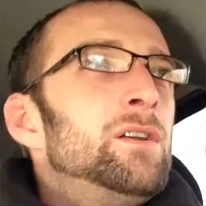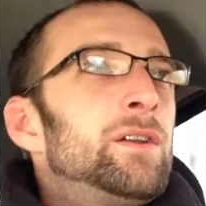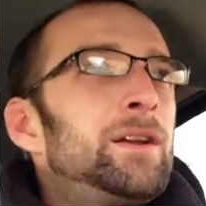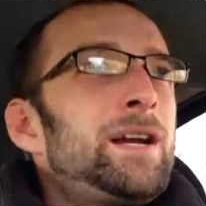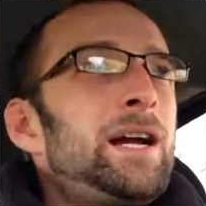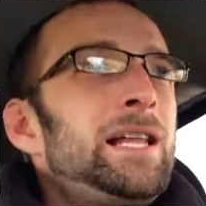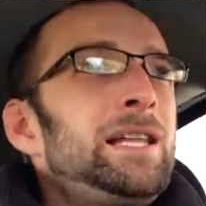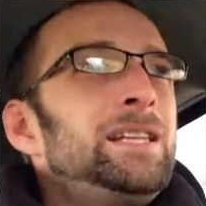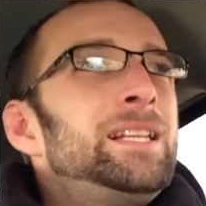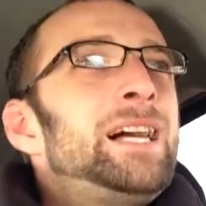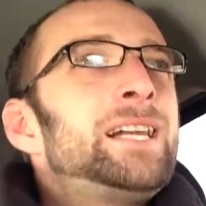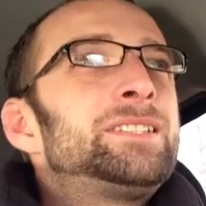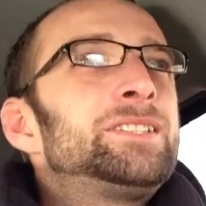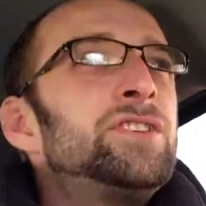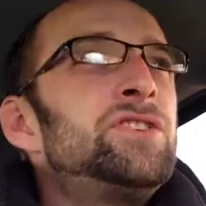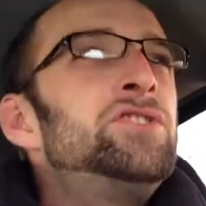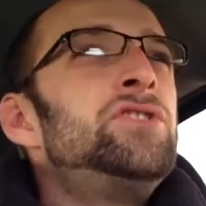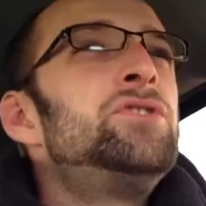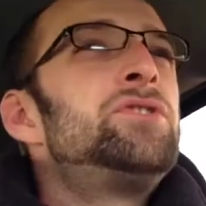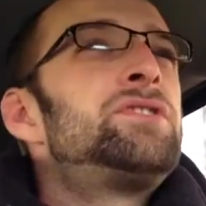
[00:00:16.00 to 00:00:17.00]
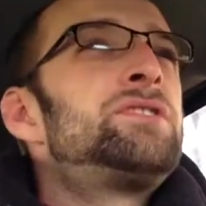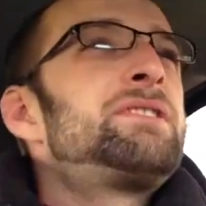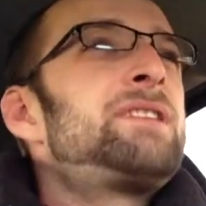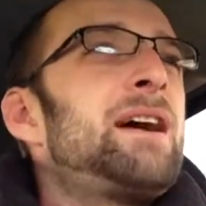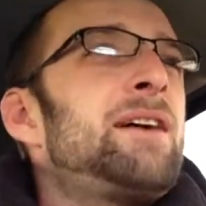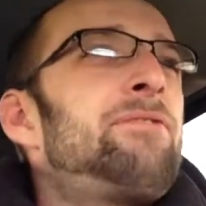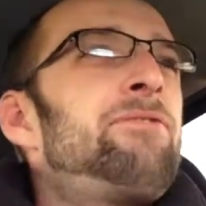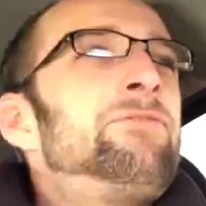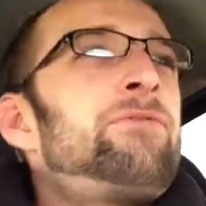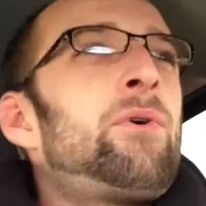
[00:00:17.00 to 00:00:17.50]
Got lots of new
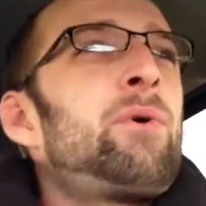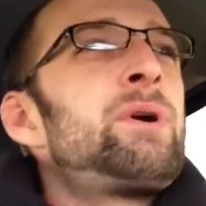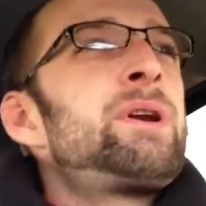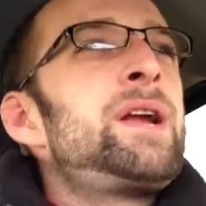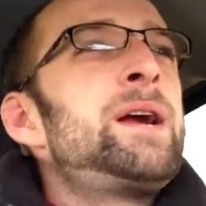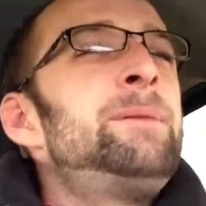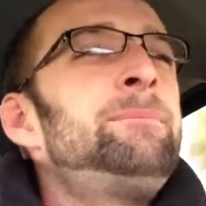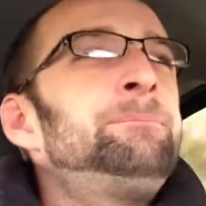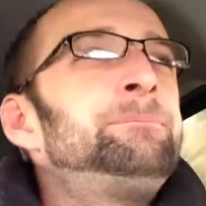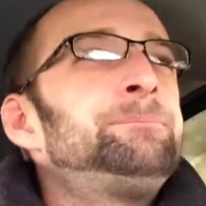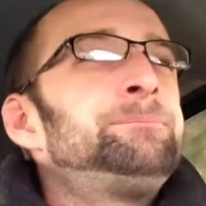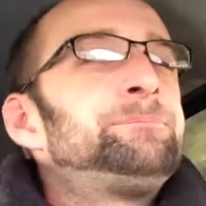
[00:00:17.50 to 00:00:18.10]
stuff for you